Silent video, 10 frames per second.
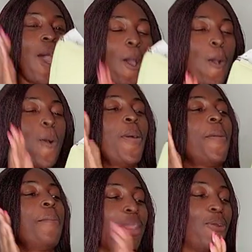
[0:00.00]
Oh
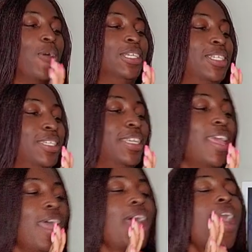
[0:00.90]
my gosh.
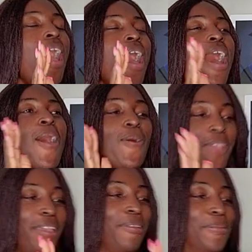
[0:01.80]
Okay.